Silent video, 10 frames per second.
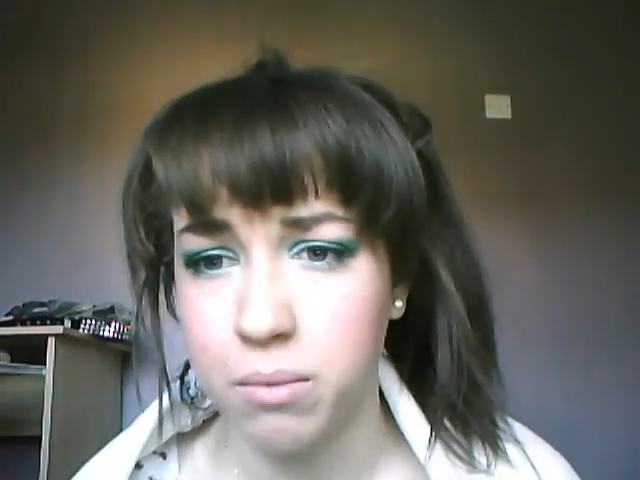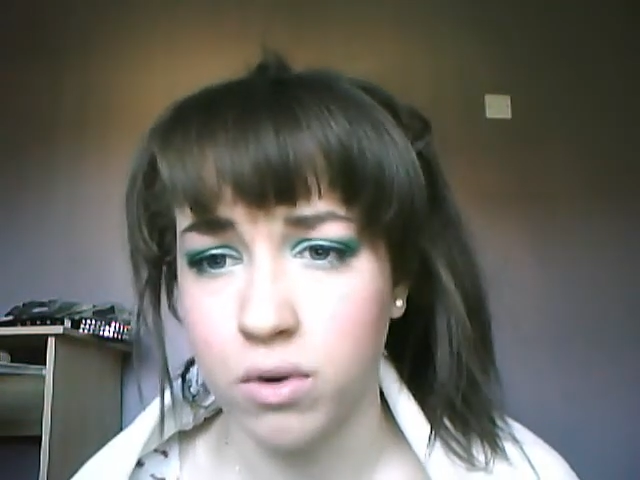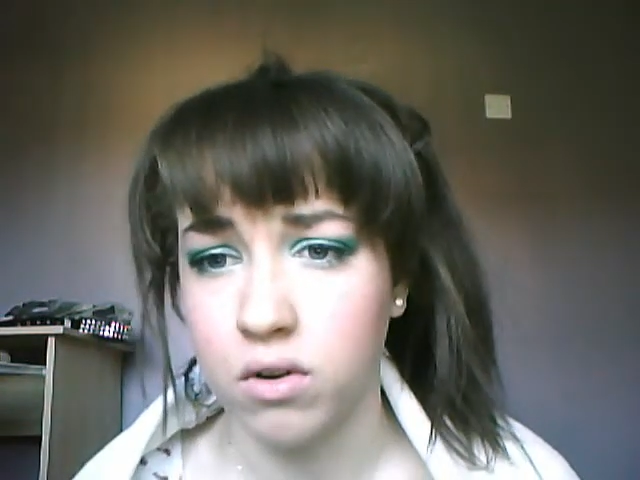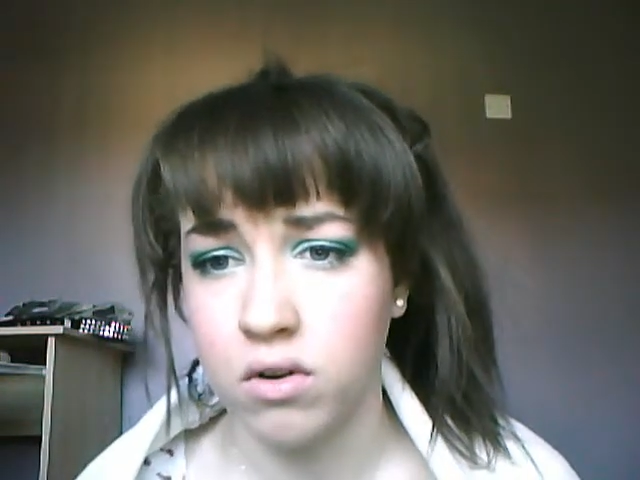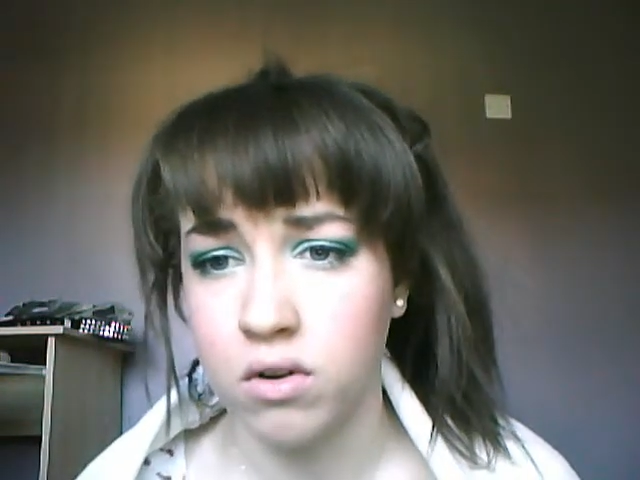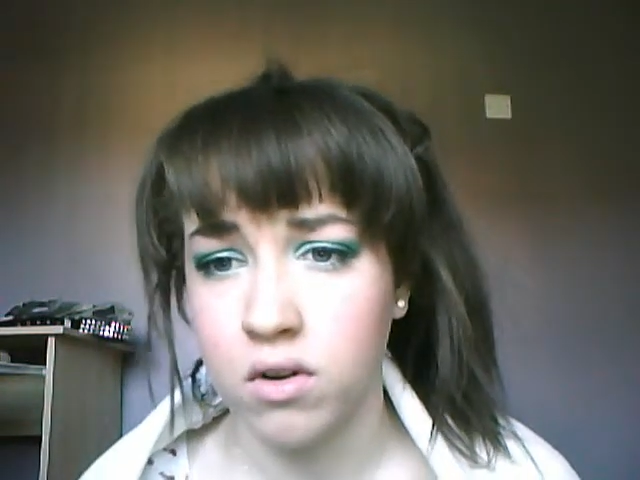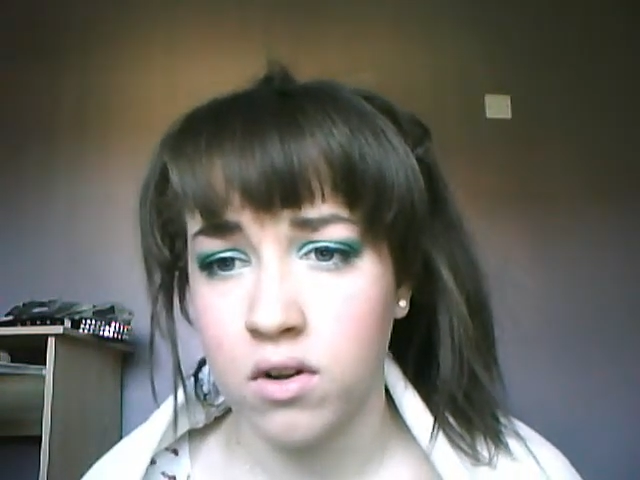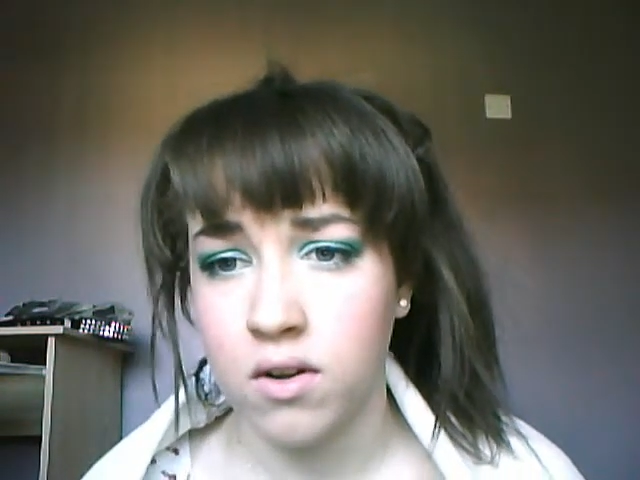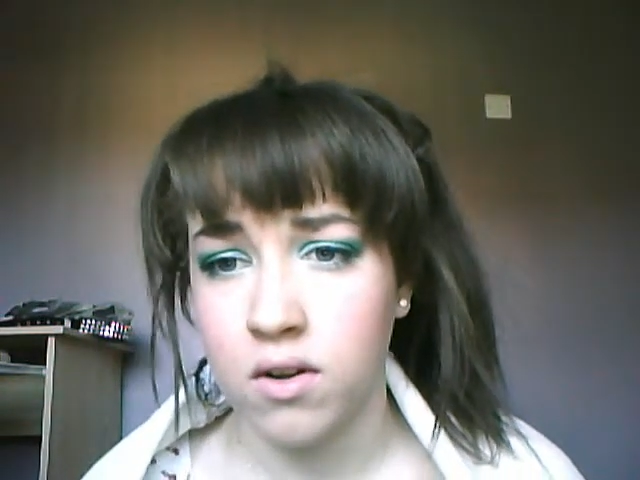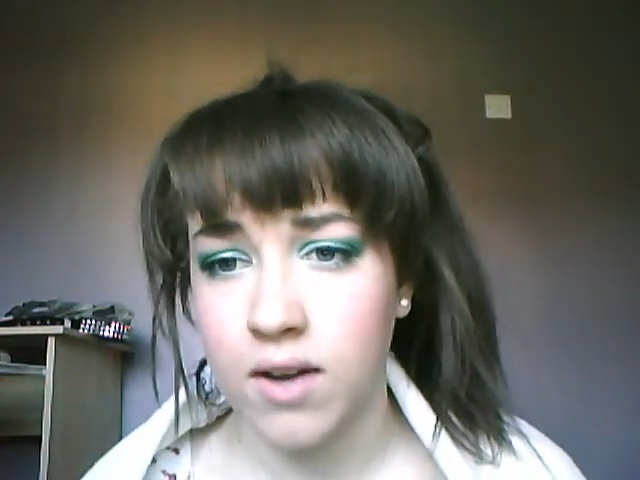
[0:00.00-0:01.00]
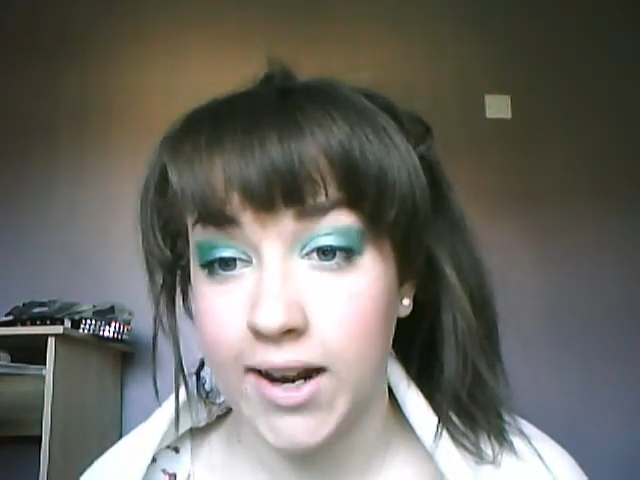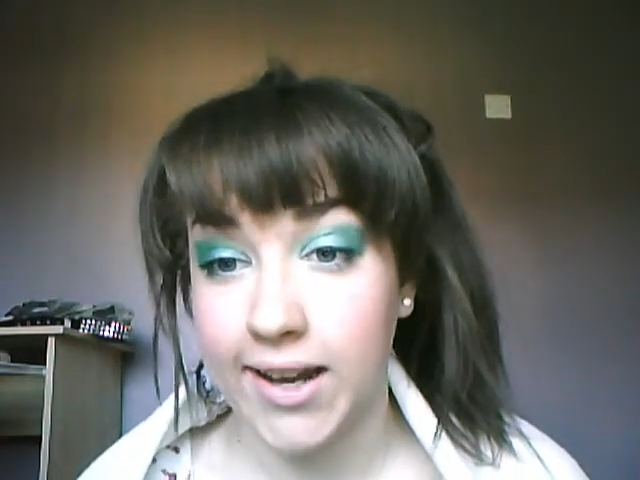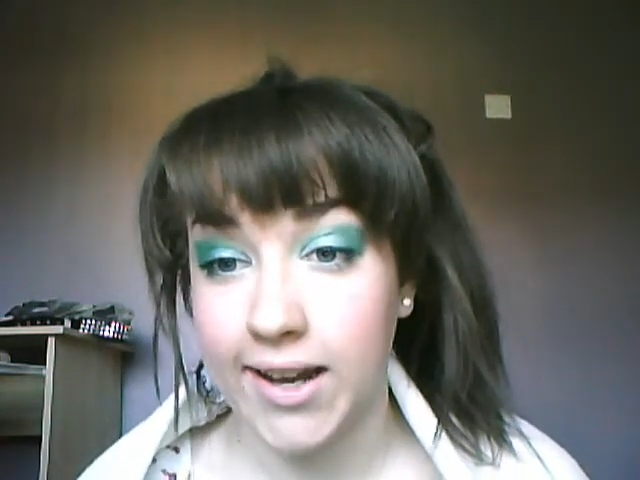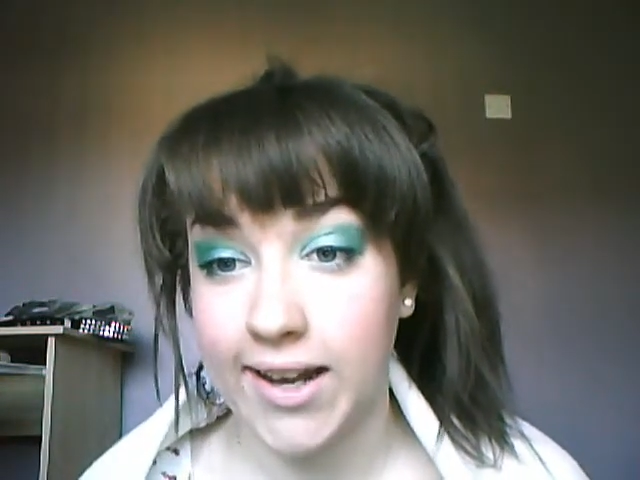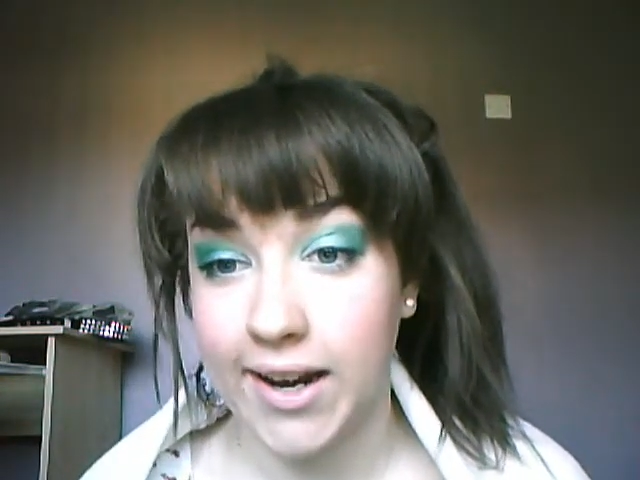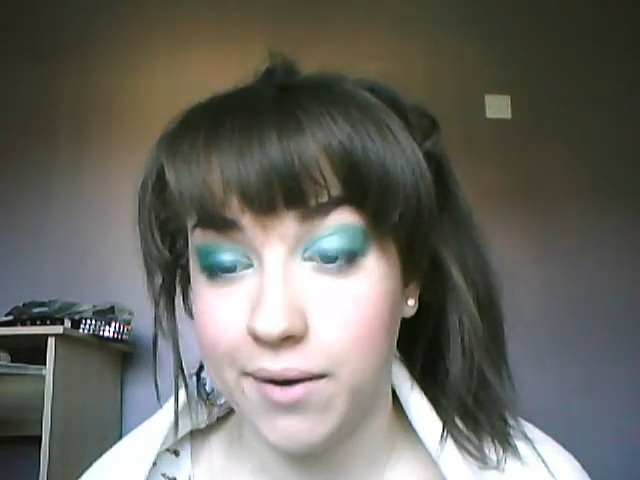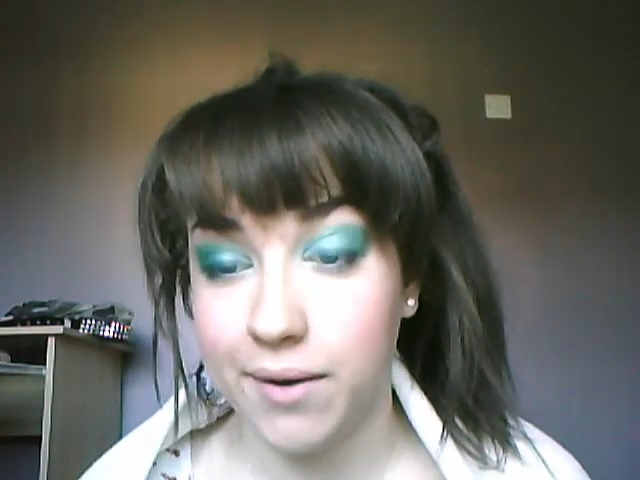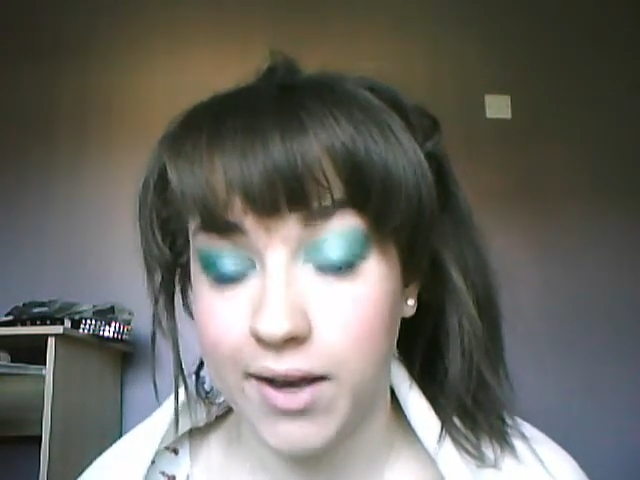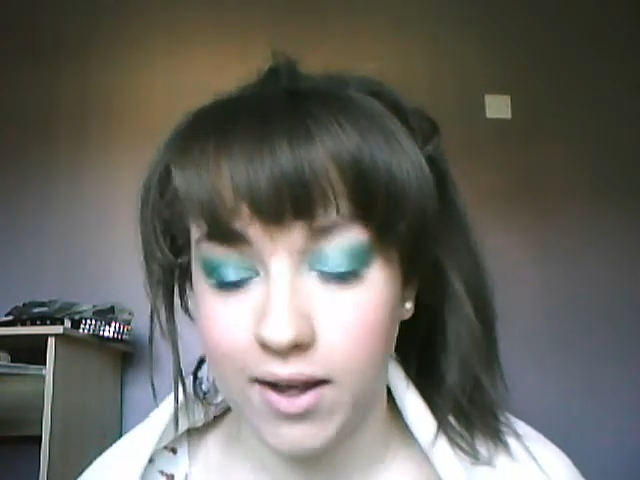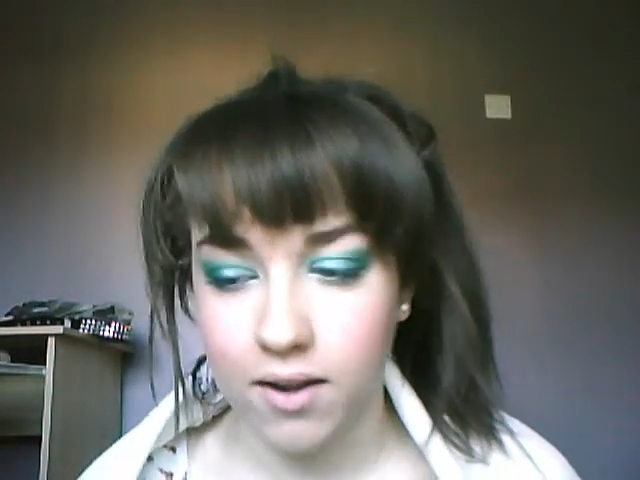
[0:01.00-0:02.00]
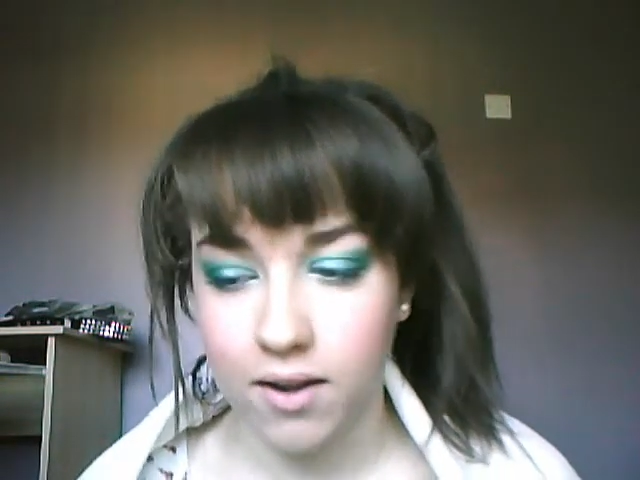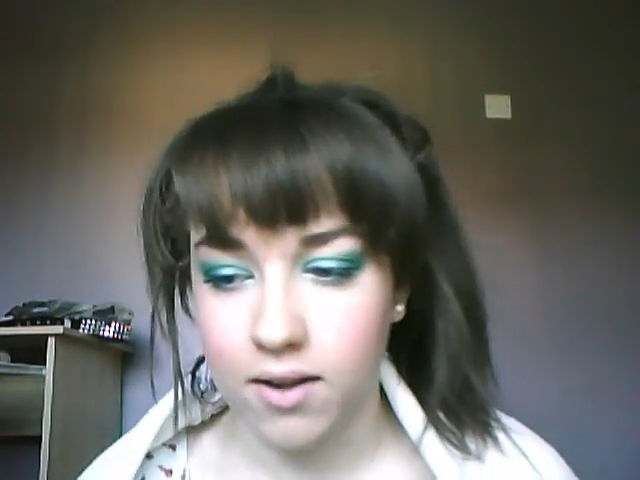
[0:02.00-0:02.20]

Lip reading: but I like it anyway.